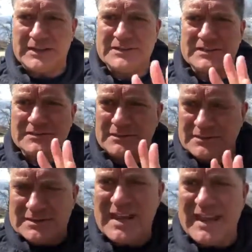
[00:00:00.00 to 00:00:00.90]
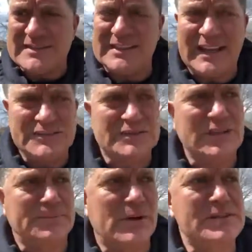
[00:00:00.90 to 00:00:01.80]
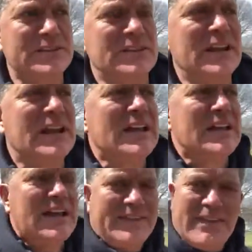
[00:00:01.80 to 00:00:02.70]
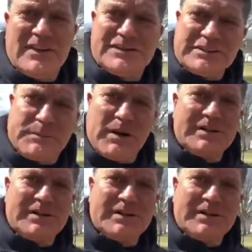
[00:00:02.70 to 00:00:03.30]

Let's just say he's an interesting person. And then there's this